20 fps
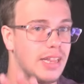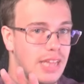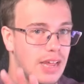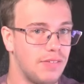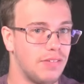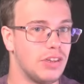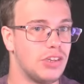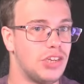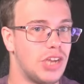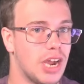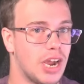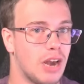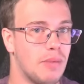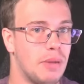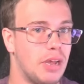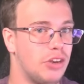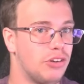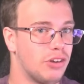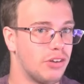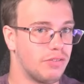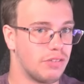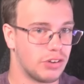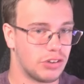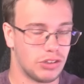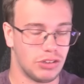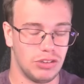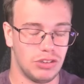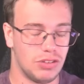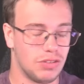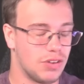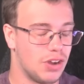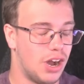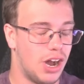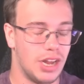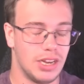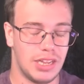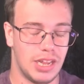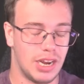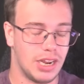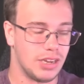Definitely check out our Patreon for exclusive
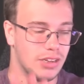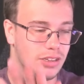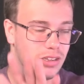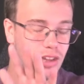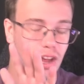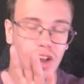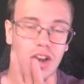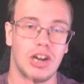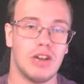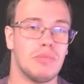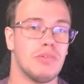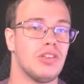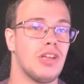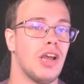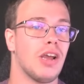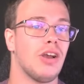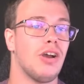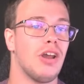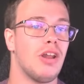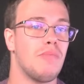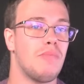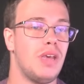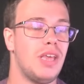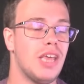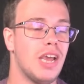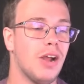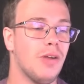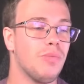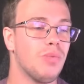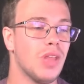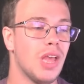content because it's 100% gonna be there.